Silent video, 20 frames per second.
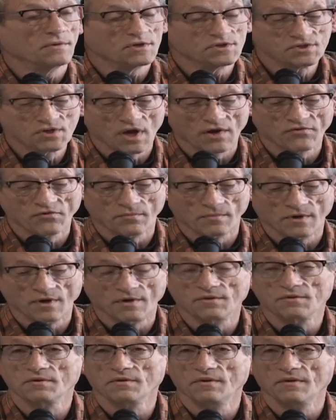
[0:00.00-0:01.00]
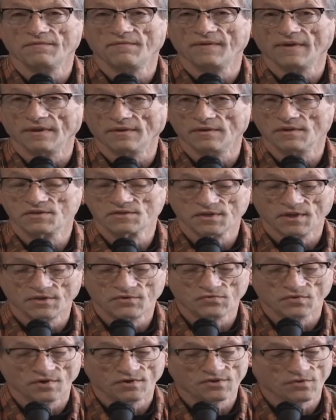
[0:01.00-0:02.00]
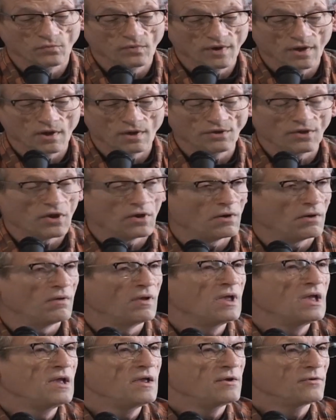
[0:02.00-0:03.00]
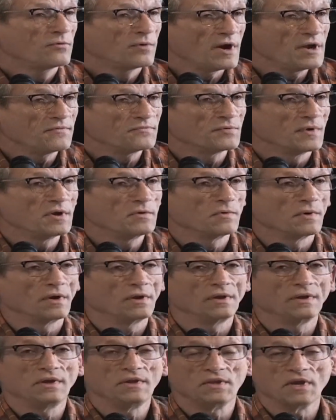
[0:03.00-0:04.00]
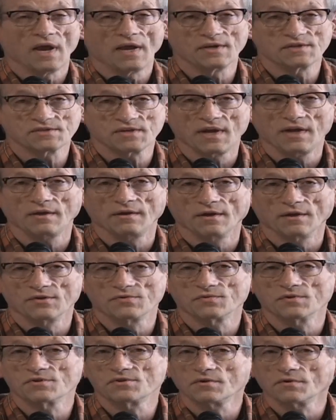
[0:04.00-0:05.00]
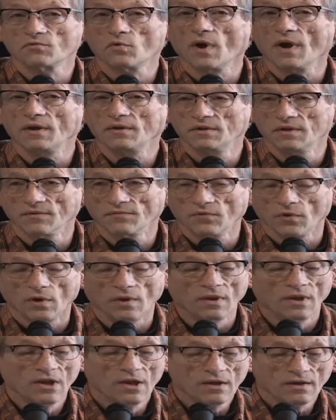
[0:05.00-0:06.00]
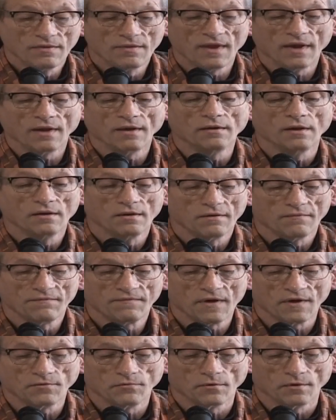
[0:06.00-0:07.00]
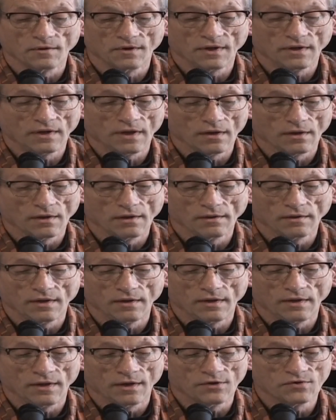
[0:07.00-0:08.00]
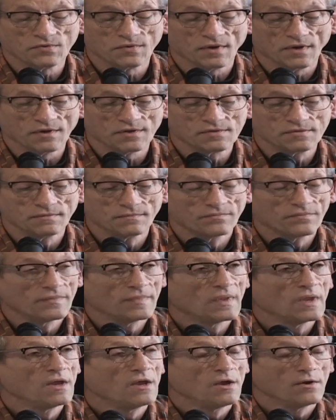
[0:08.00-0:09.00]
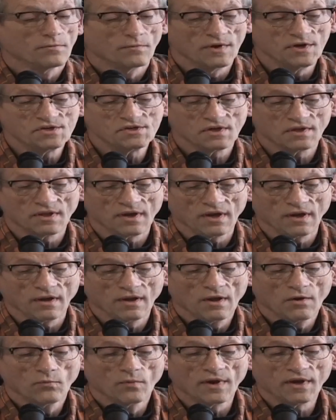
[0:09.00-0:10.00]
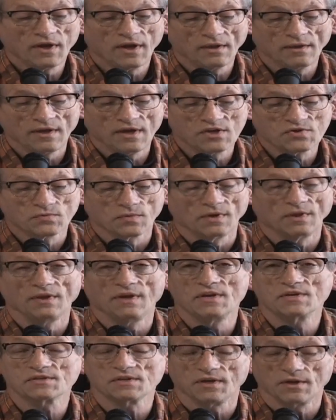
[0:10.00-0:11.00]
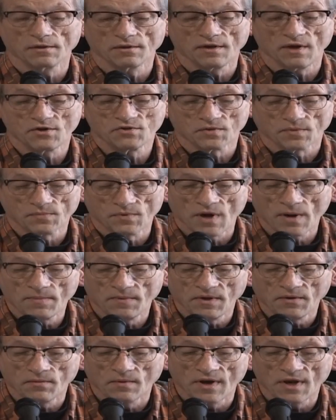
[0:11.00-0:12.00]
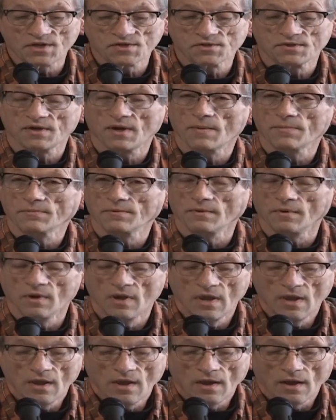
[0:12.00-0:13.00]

U.S. government to defend its interests. And we all know quite frequently that state interests are quite different than federal interests. Recently, WikiLeaks released the intellectual property rights chapter